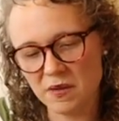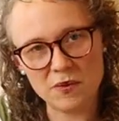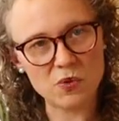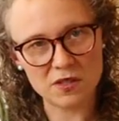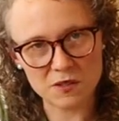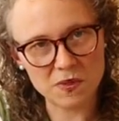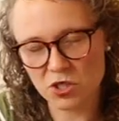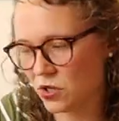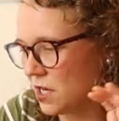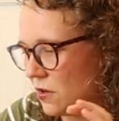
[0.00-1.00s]
maybe put this
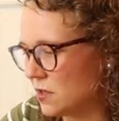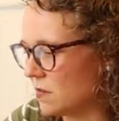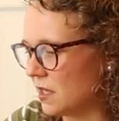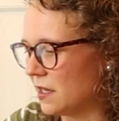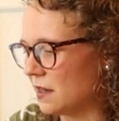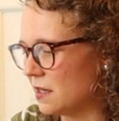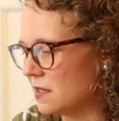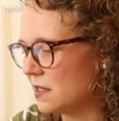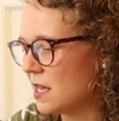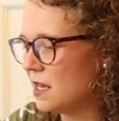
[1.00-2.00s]
picture here, something like
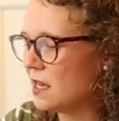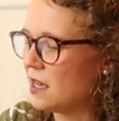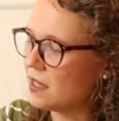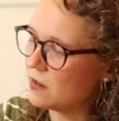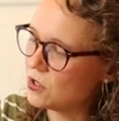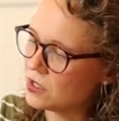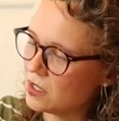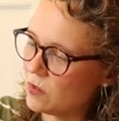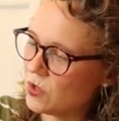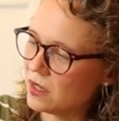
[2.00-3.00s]
this. And then I'm
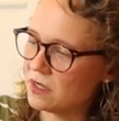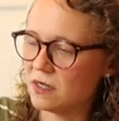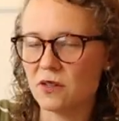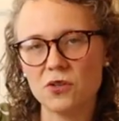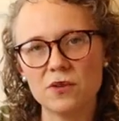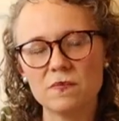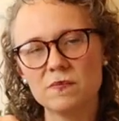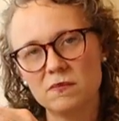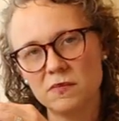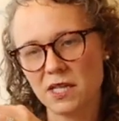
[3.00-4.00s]
just gonna bring this other
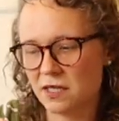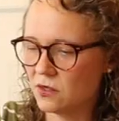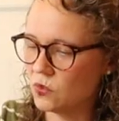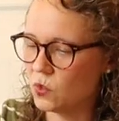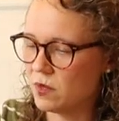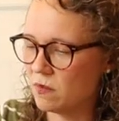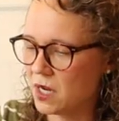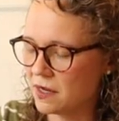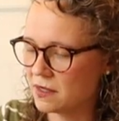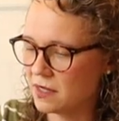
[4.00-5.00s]
nice little
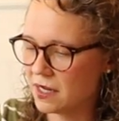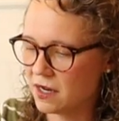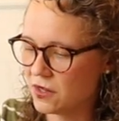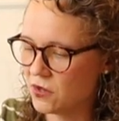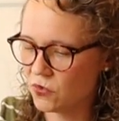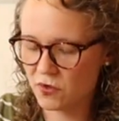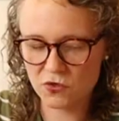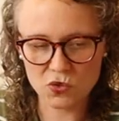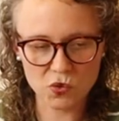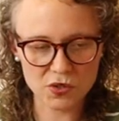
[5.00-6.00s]
wooden box that I got at the
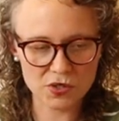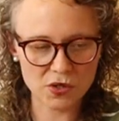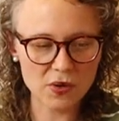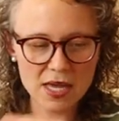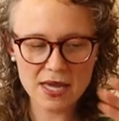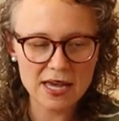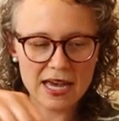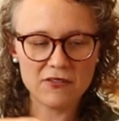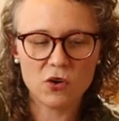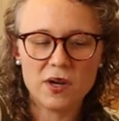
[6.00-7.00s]
thrift store. So
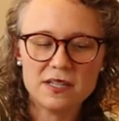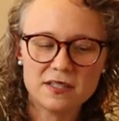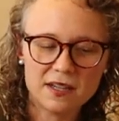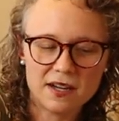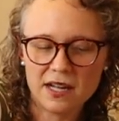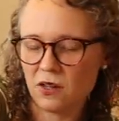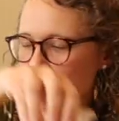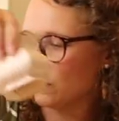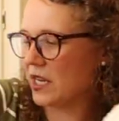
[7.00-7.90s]
I haven't quite decided how